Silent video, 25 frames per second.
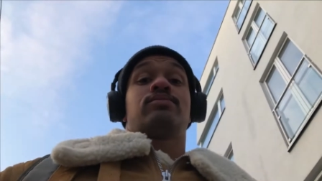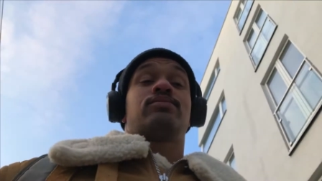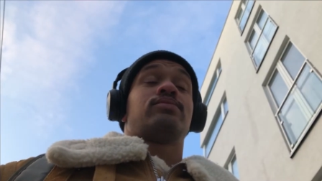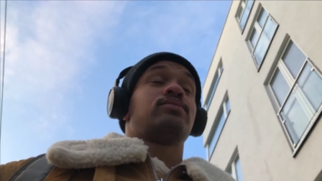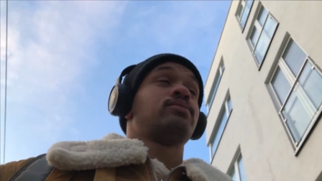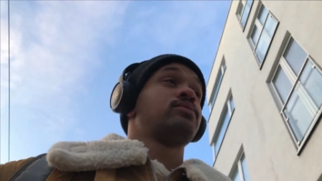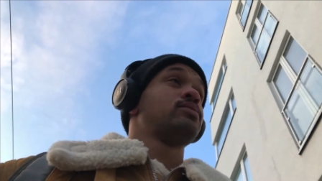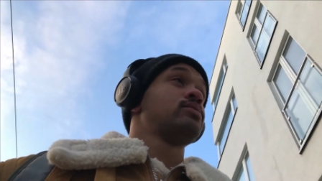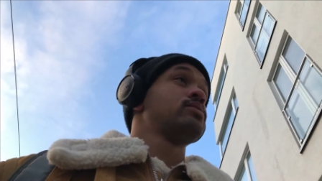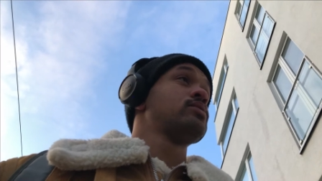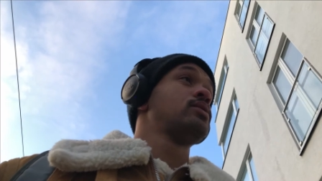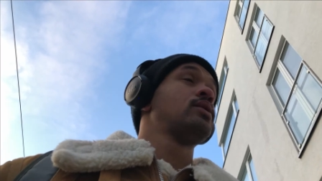I
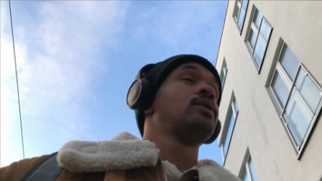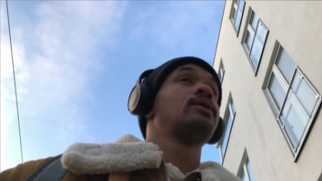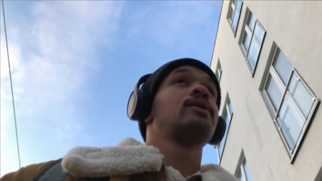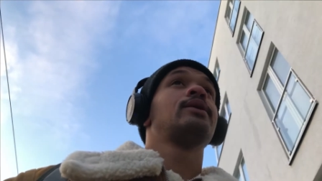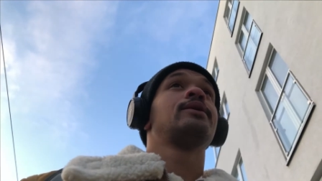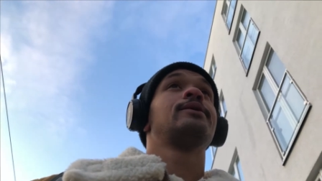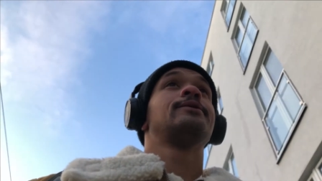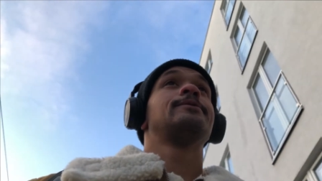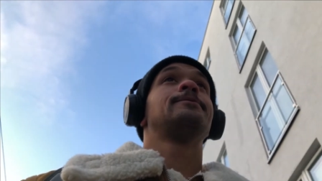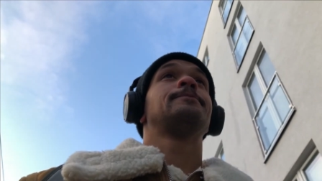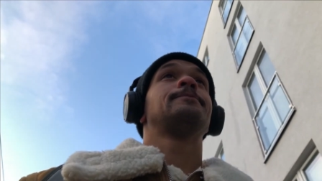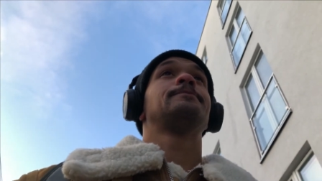felt even
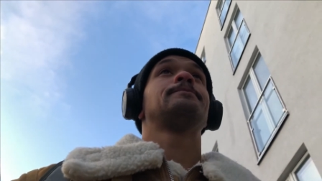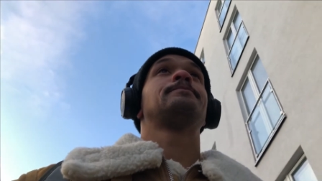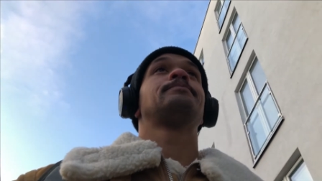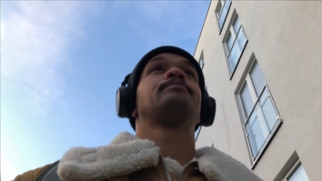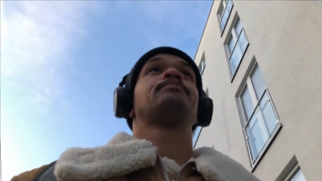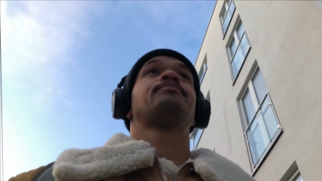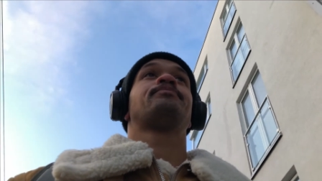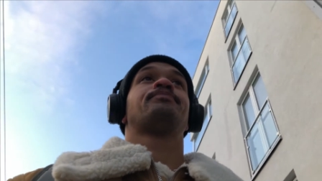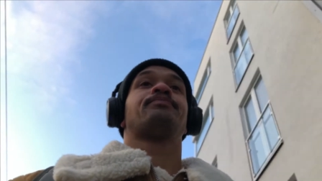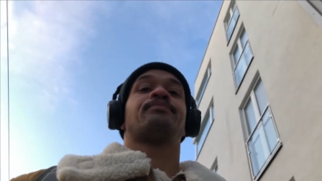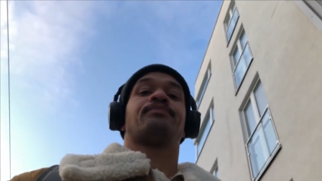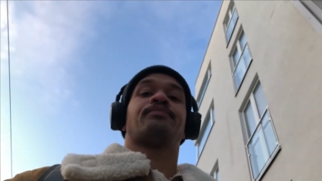less
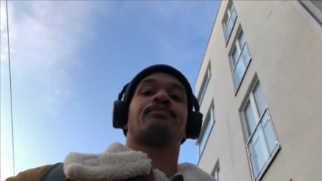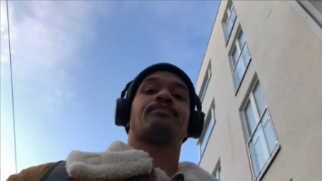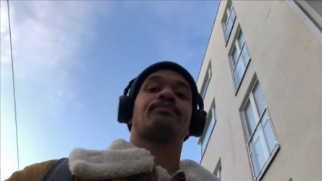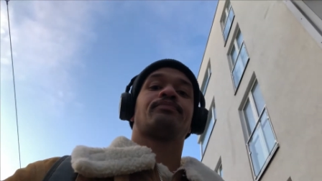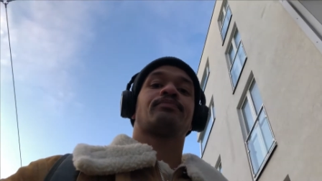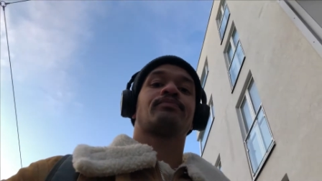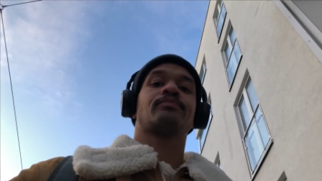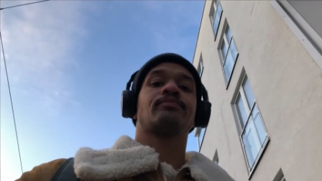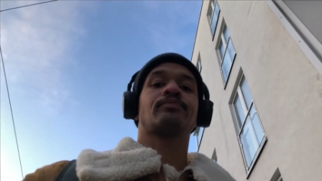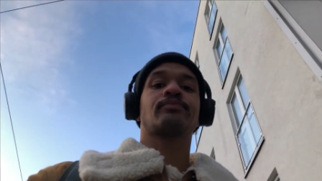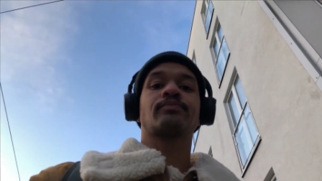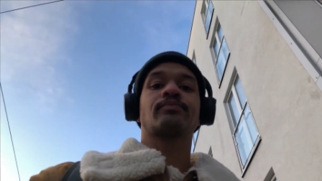ready to
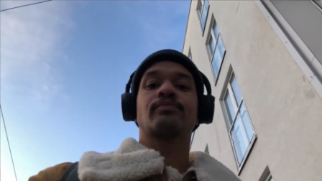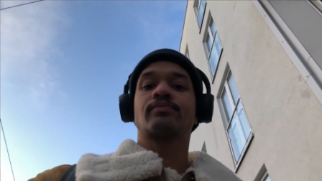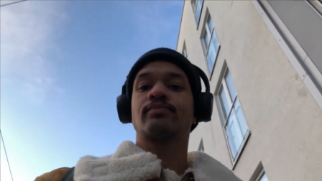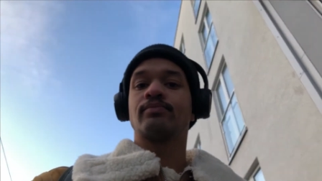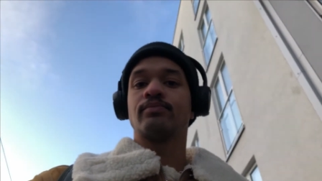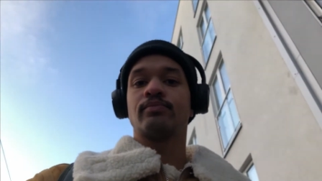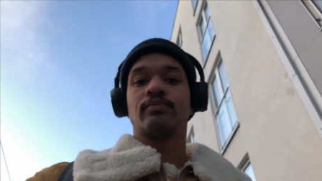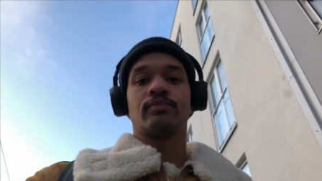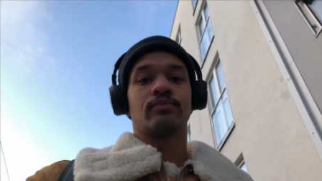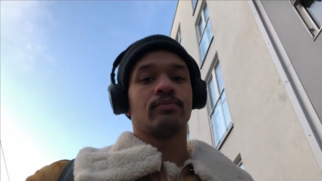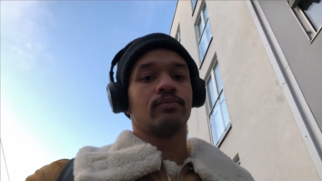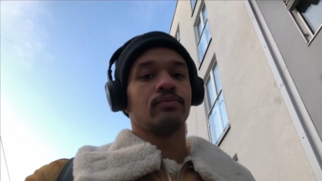walk up to
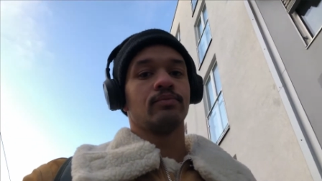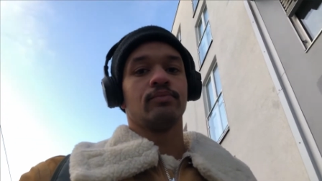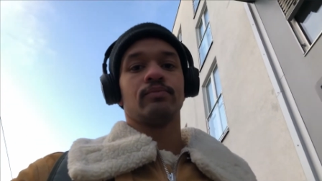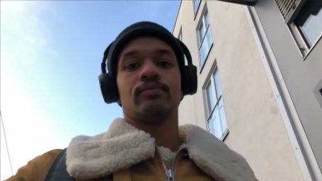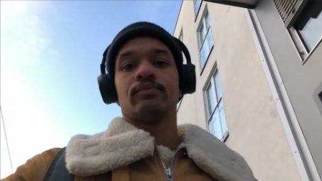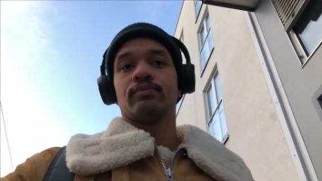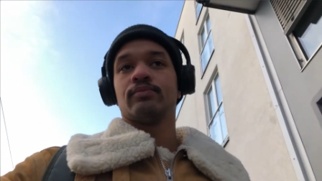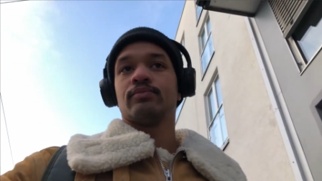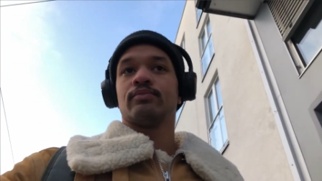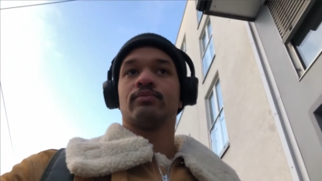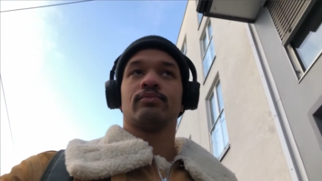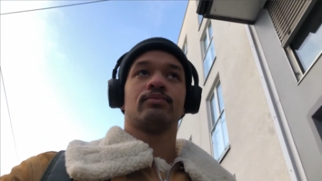strangers and
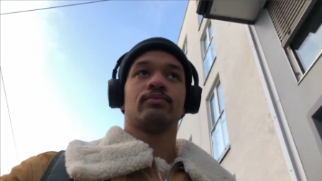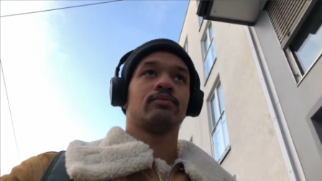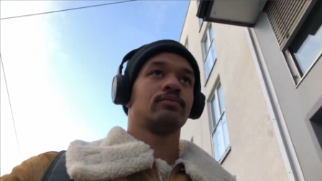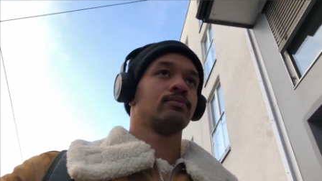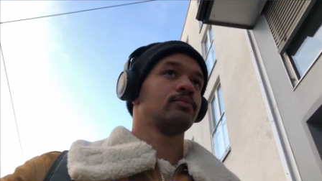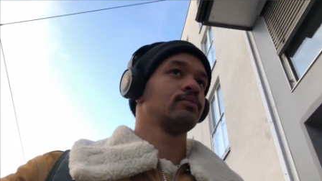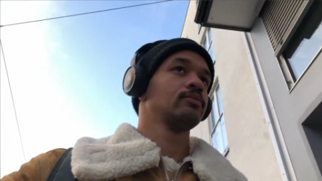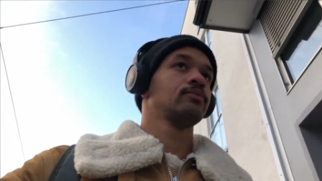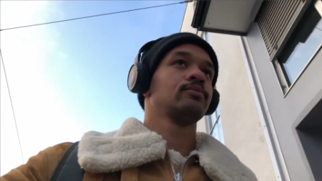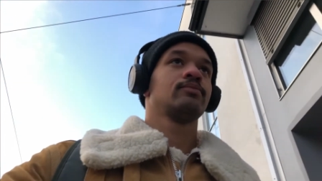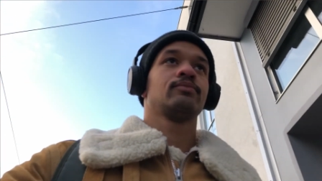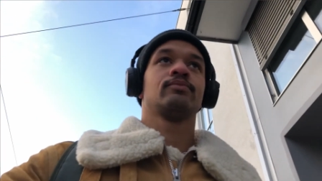ask them to
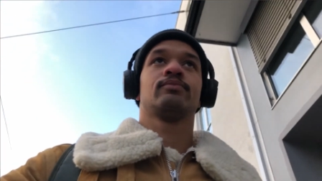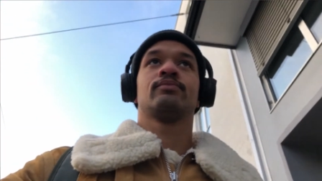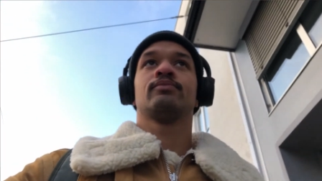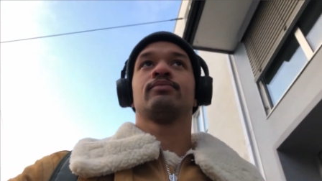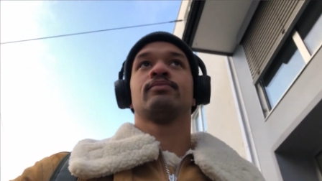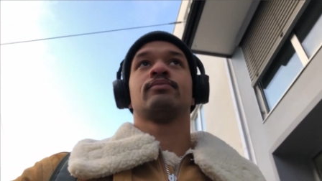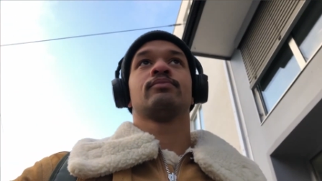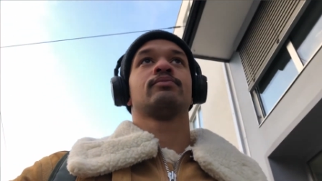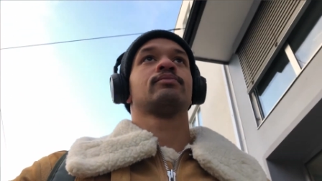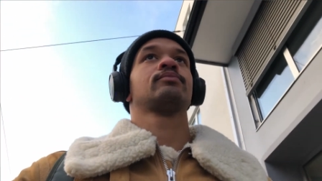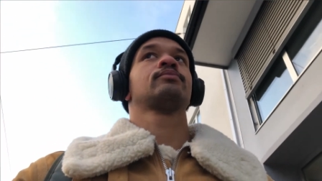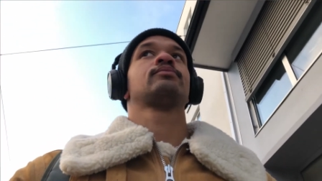do
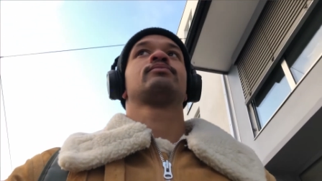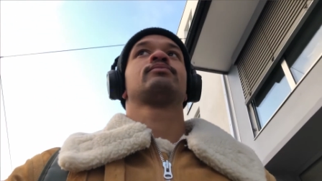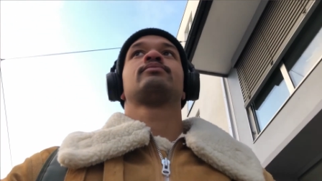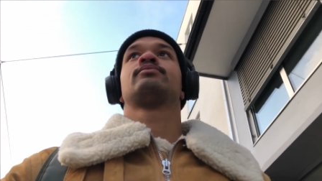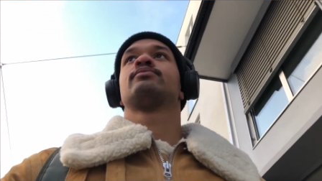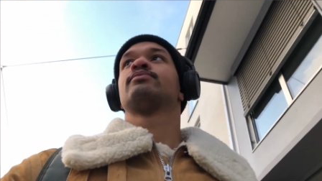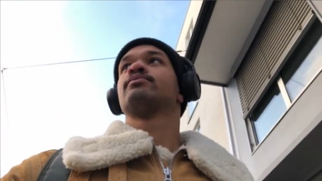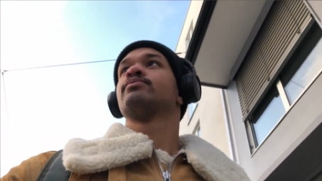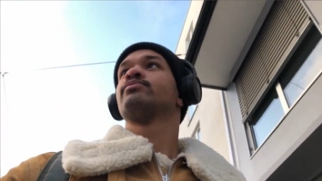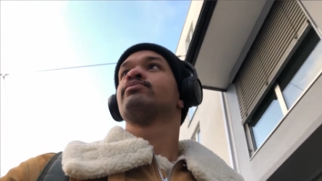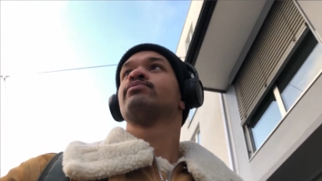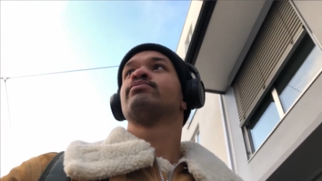business,
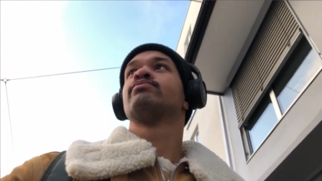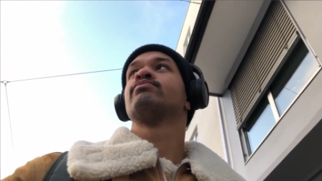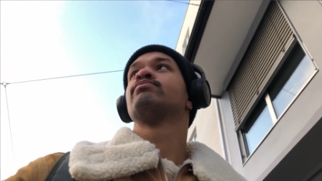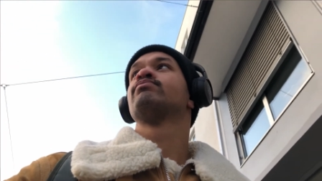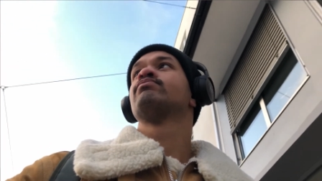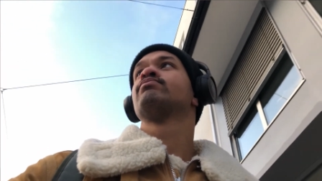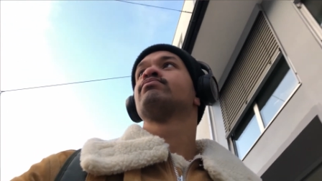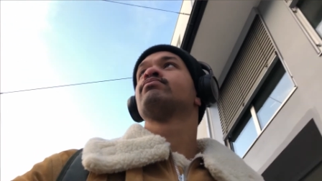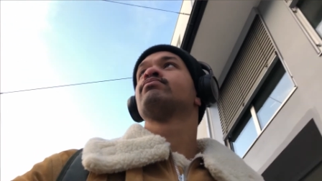so it just